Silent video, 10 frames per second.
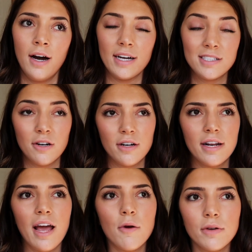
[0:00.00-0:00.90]
I started
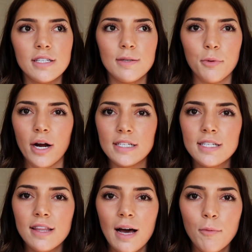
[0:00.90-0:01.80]
to get really
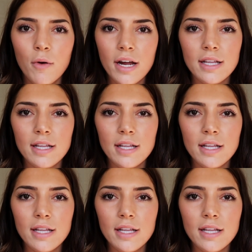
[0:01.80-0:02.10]
depressed at that point,